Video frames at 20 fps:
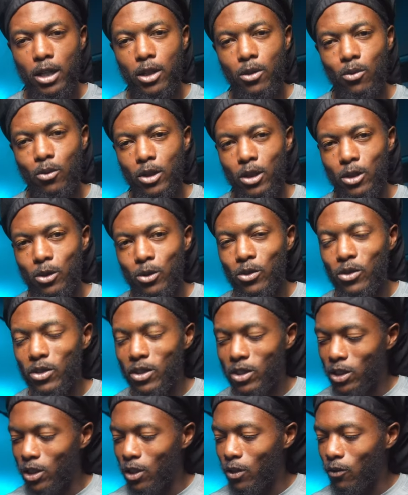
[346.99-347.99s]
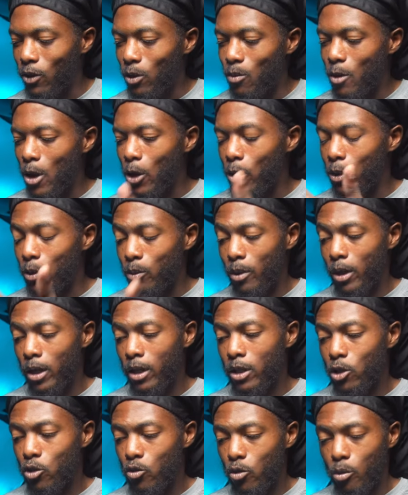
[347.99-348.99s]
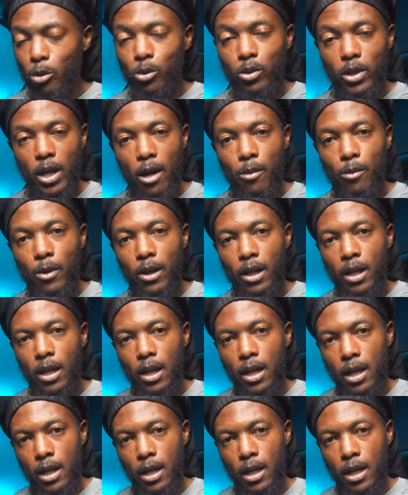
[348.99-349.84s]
you would use the selfie mode, but triple tapping